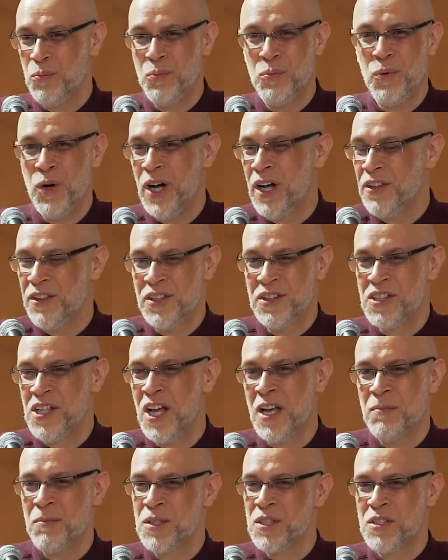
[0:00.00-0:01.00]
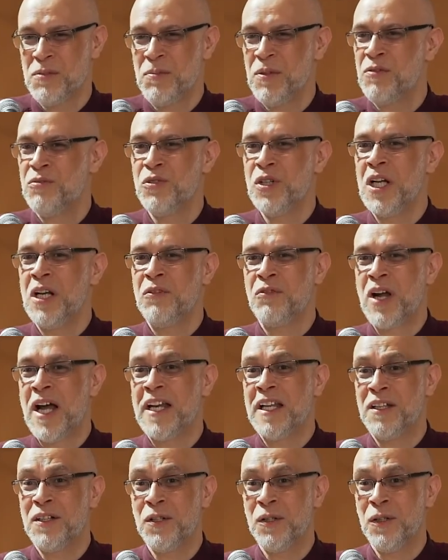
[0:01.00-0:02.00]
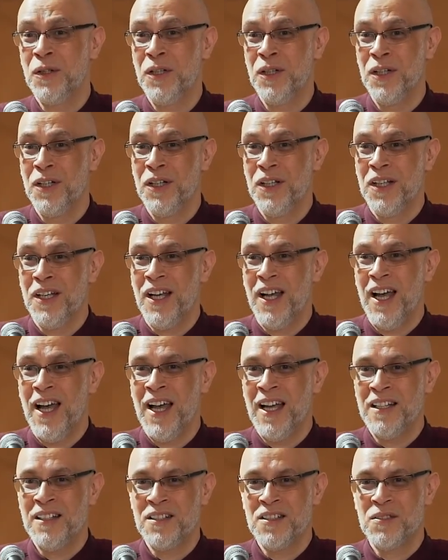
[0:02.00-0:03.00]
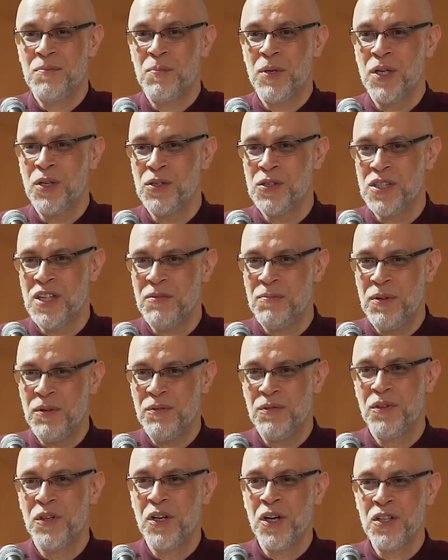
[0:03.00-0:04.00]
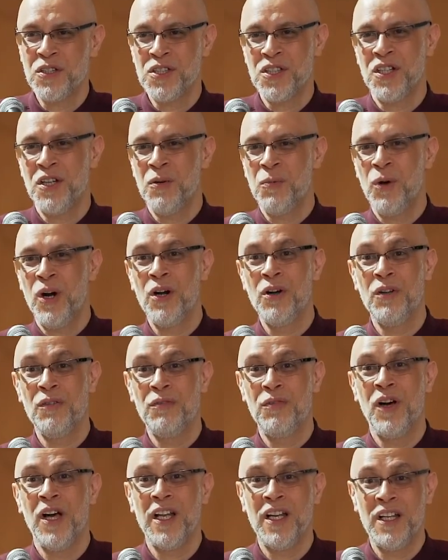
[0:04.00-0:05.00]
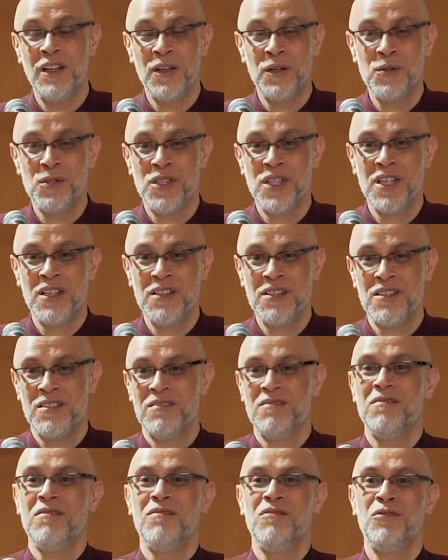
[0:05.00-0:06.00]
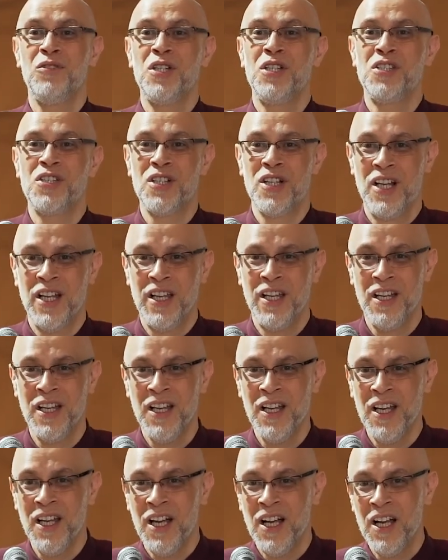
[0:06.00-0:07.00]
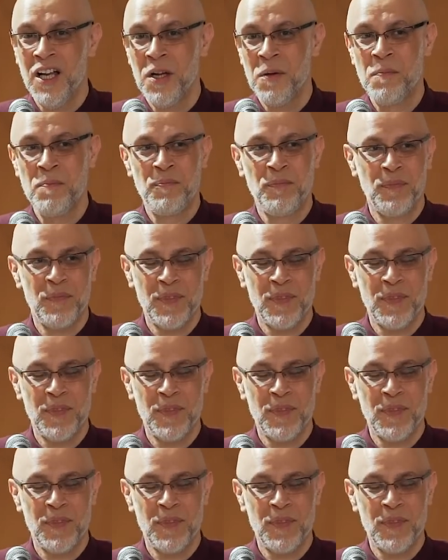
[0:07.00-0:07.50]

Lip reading: what at the time must have been really radical. And because they've been forgotten and we're only finding those things recently, for